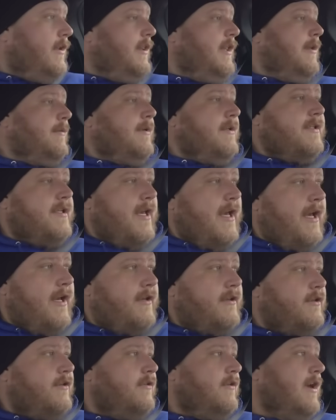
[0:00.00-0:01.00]
let me
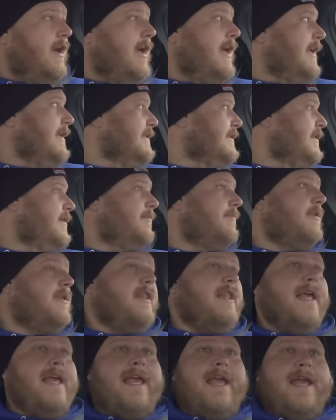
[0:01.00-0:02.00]
tell you guys the
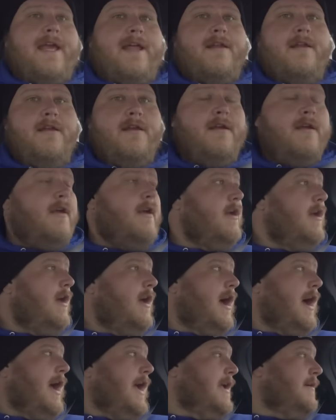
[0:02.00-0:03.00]
plan.
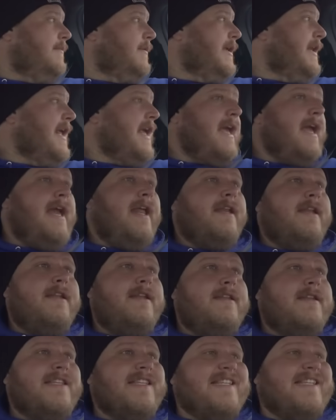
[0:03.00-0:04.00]
I am going to head
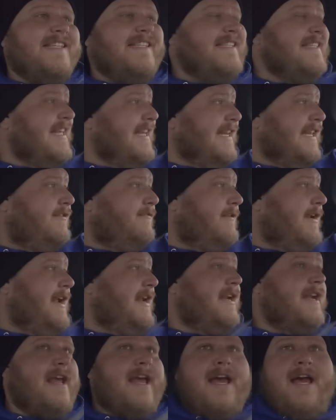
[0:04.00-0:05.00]
into the city
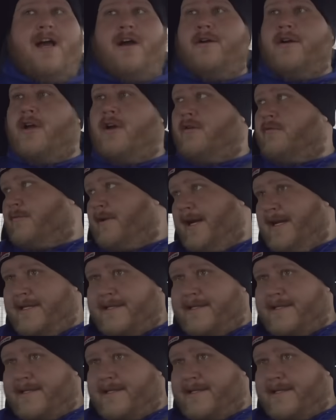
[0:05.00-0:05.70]
right now and go right